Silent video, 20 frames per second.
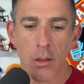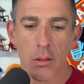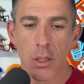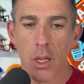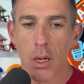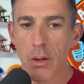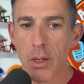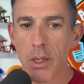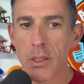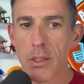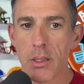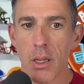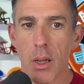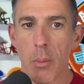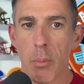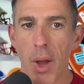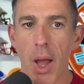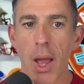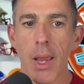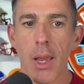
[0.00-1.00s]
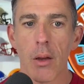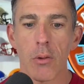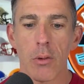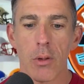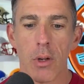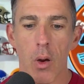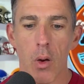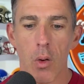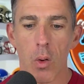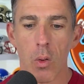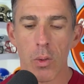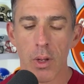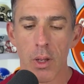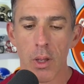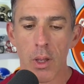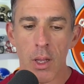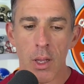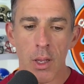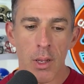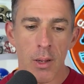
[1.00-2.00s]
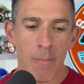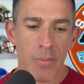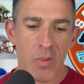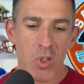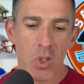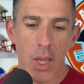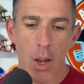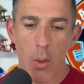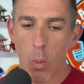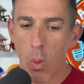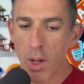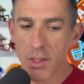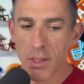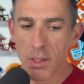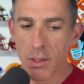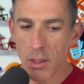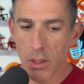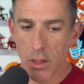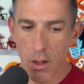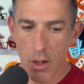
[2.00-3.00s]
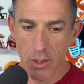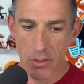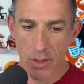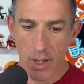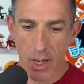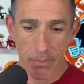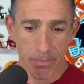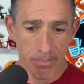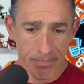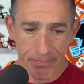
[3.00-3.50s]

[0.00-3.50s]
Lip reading: there is a buyout owed. So that was in the contract.